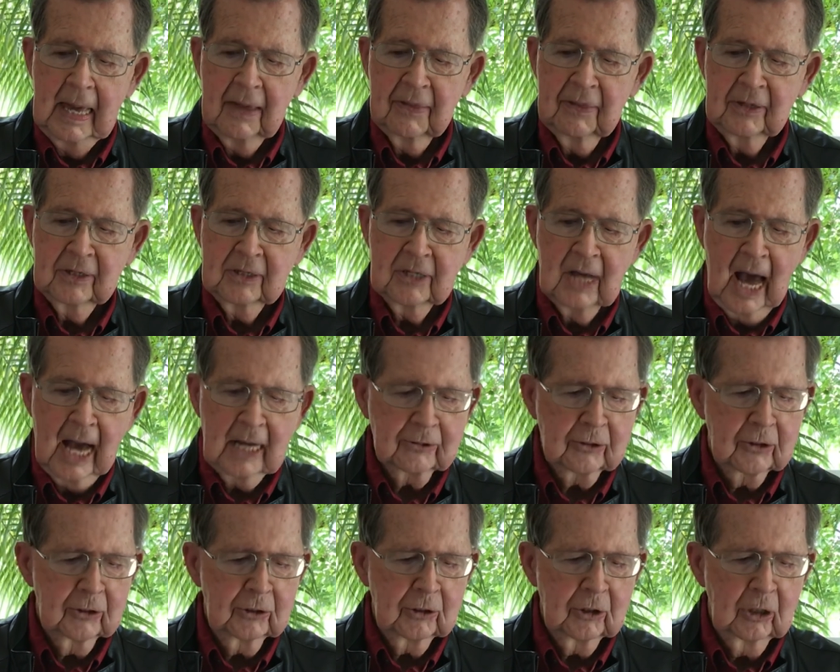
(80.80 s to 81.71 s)
The
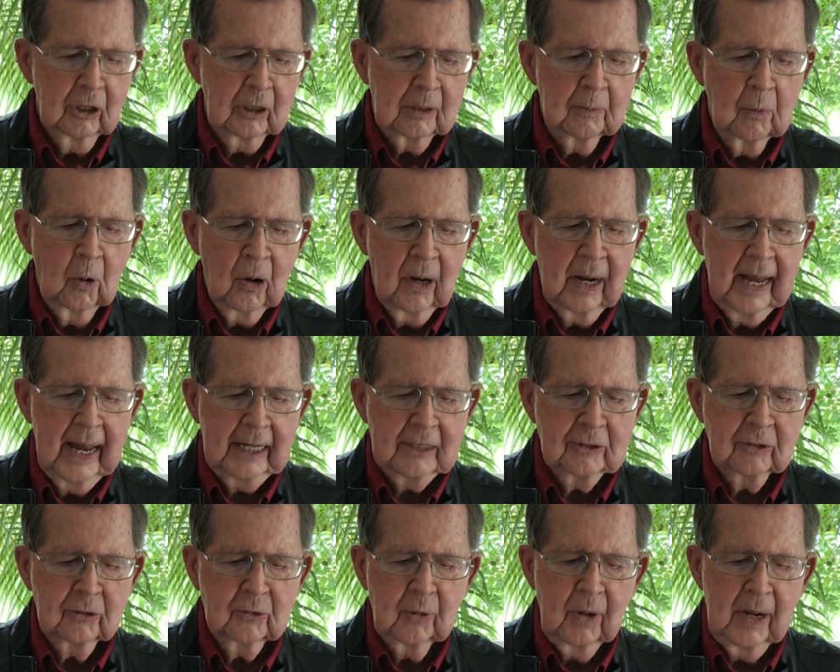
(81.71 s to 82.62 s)
doctor took more
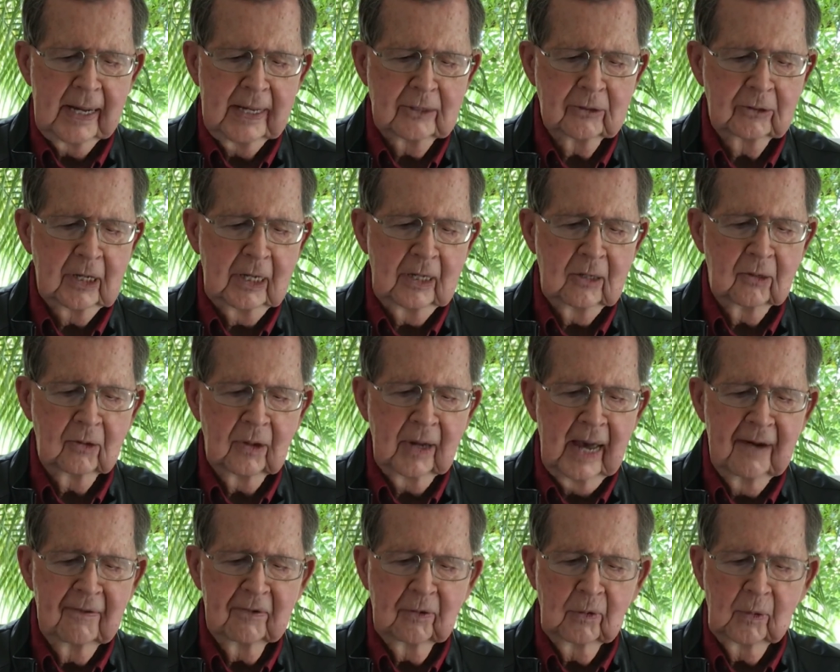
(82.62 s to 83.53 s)
x-rays, and to
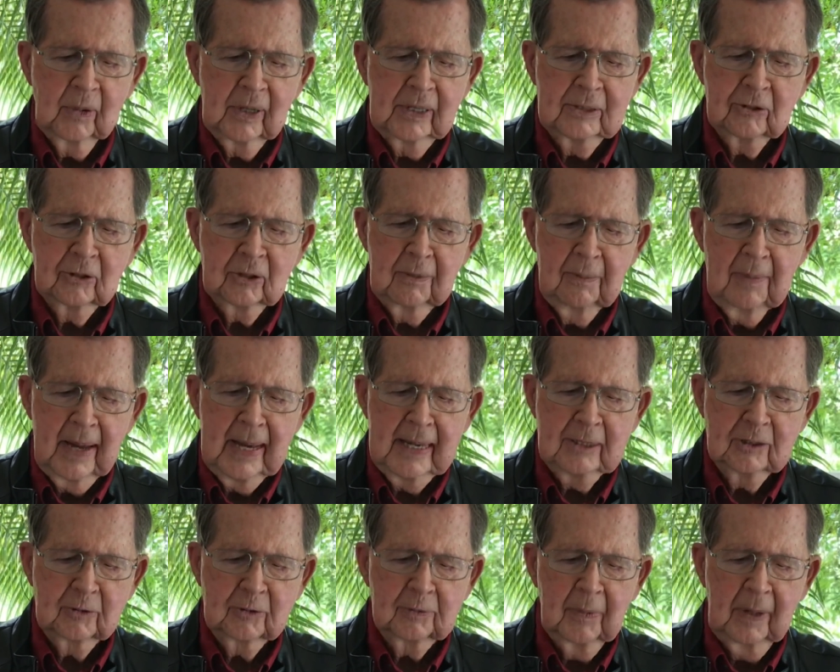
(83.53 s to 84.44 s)
everyone's
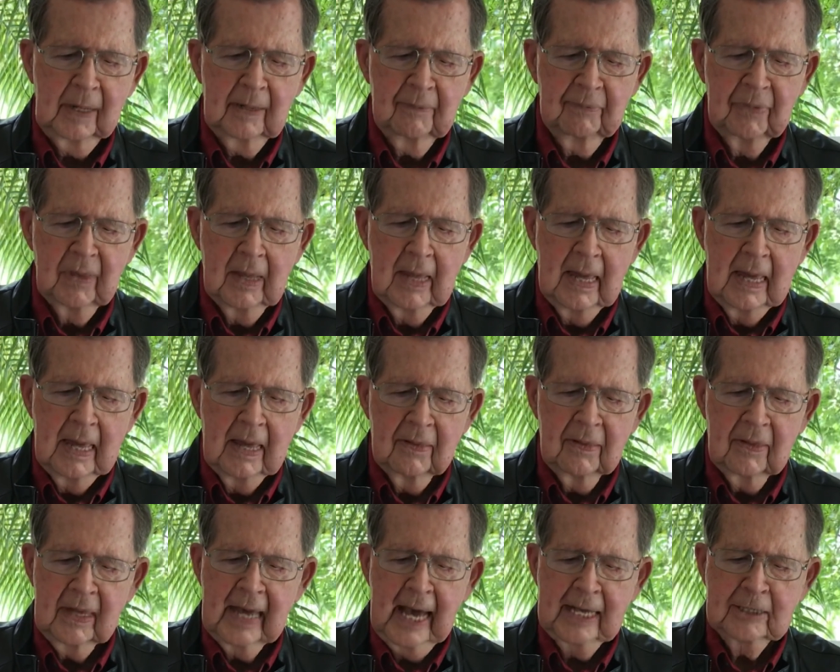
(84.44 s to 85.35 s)
amazement,
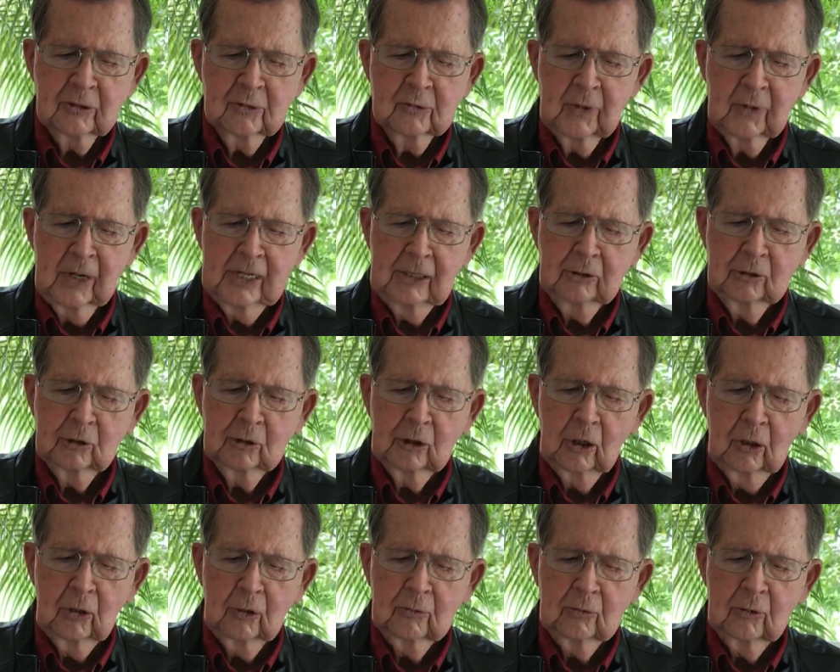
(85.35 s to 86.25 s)
the x-rays
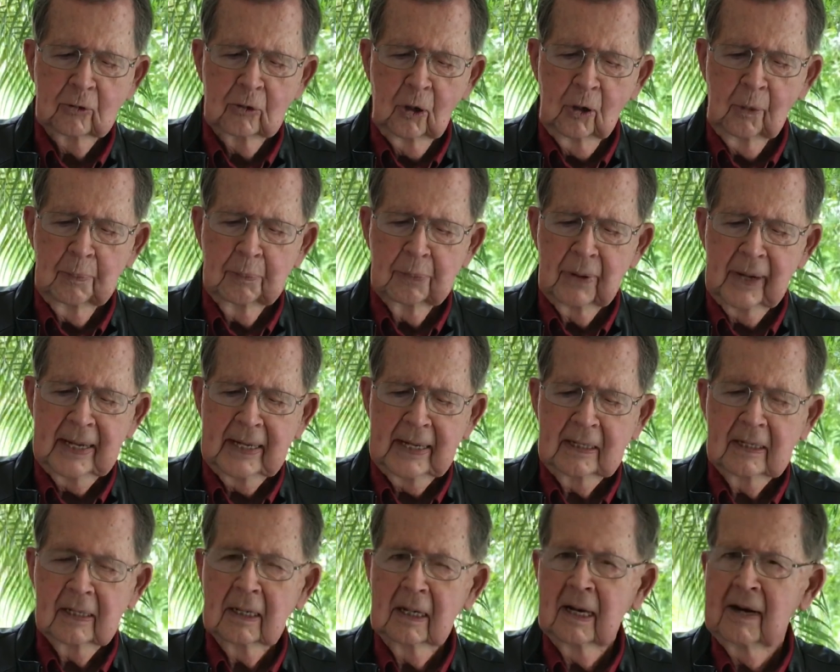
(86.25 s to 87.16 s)
showed no
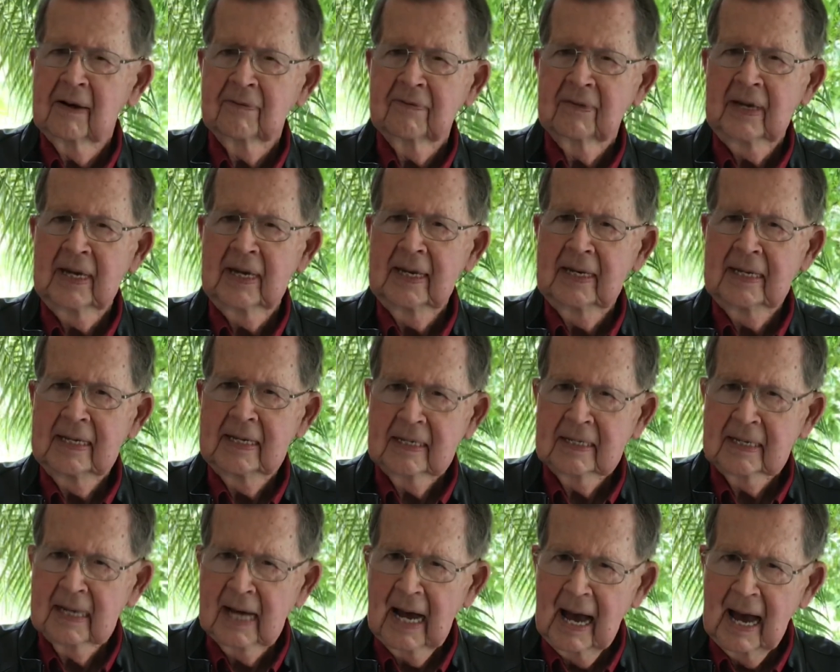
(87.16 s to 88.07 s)
break of any
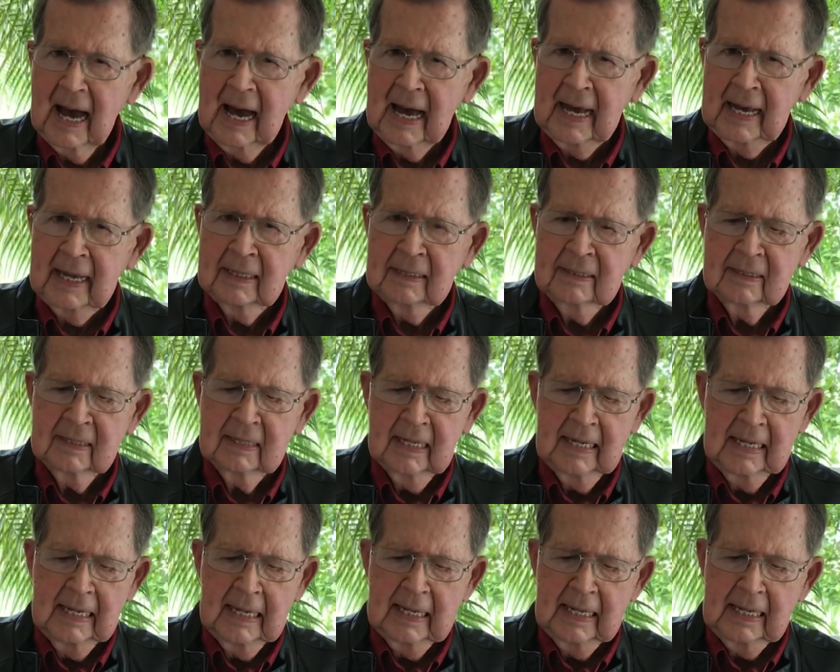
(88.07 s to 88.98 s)
kind
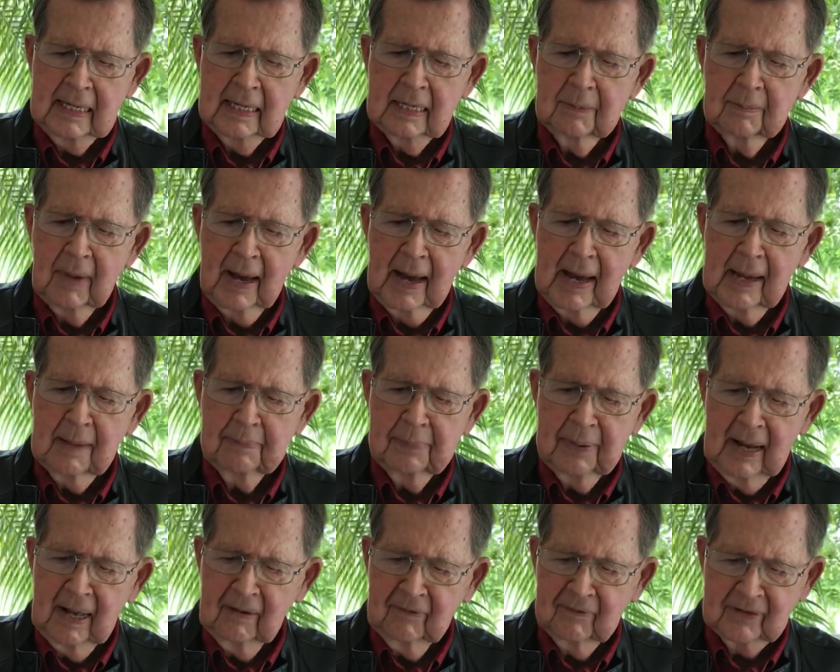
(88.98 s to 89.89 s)
in my
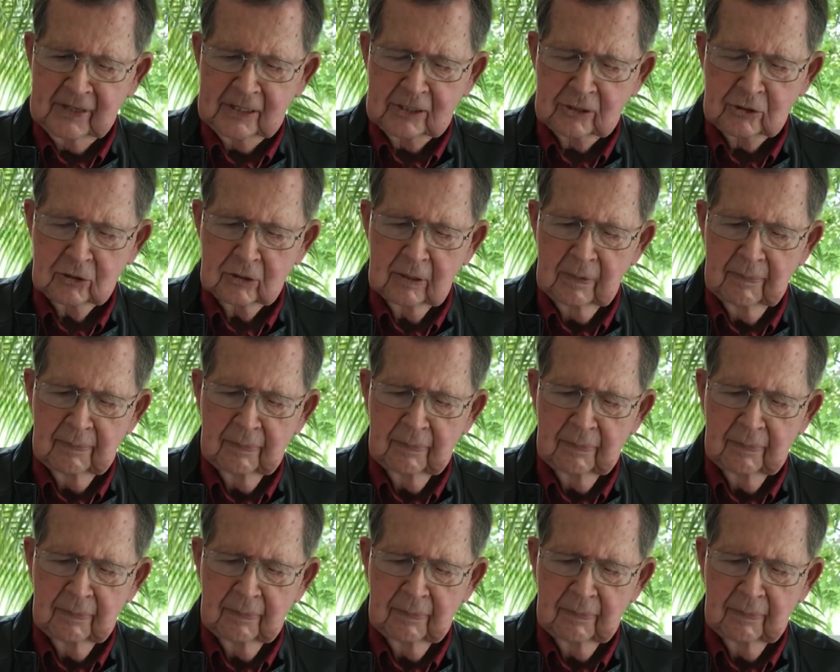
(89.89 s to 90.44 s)
pelvis.